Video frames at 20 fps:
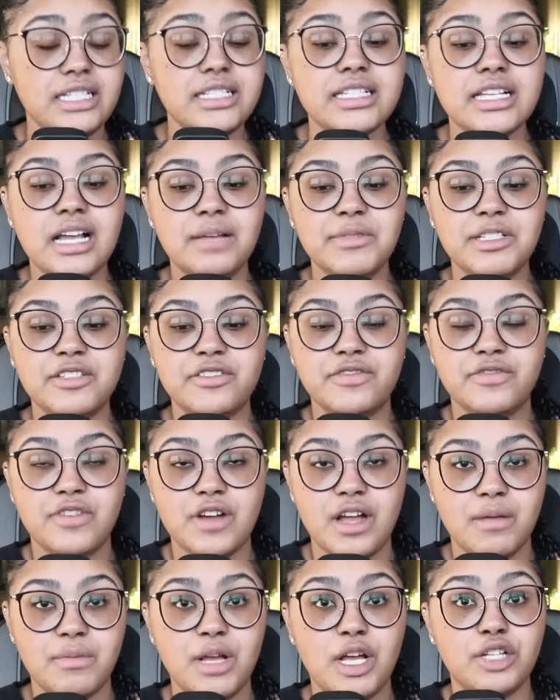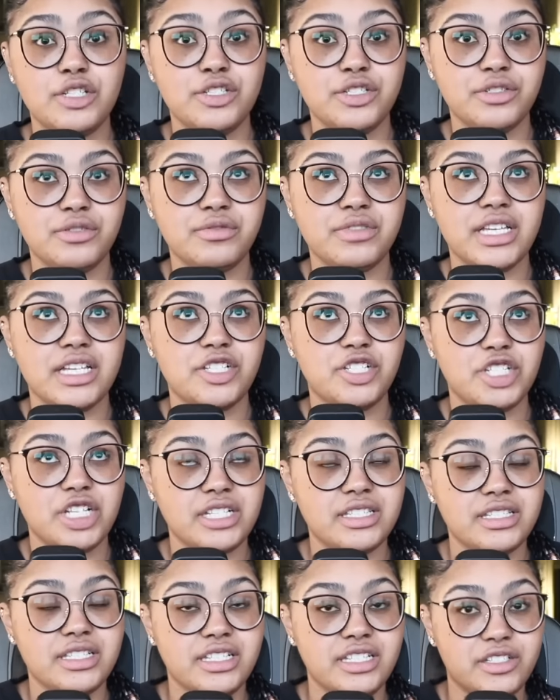time it's from a dude that
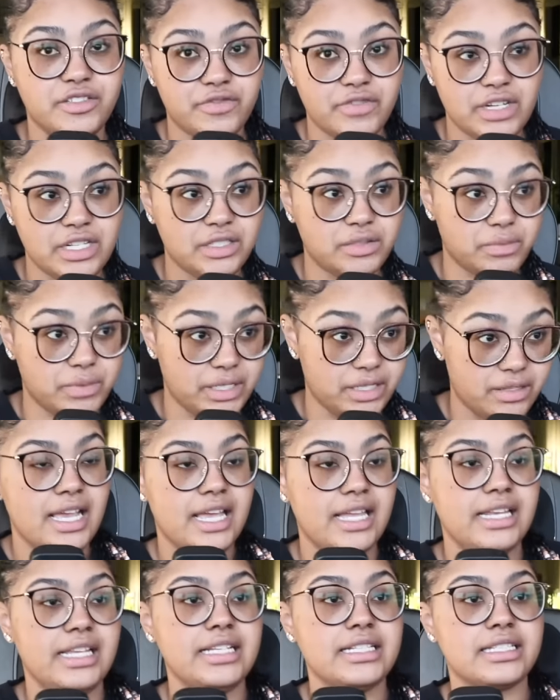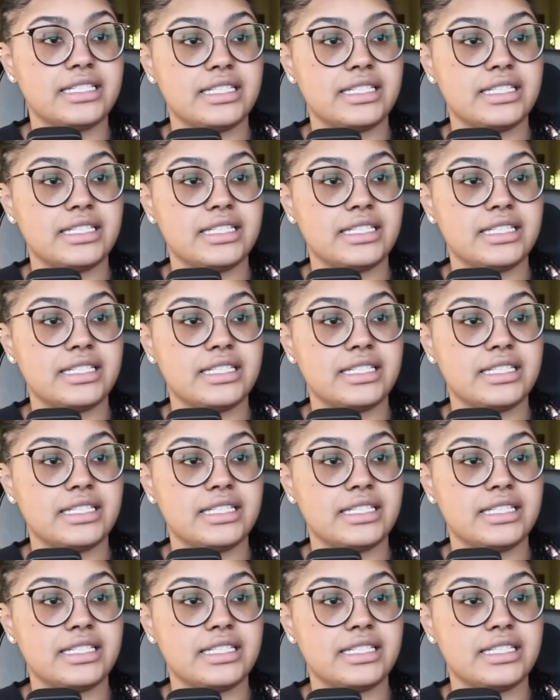Justin is friends with. And he's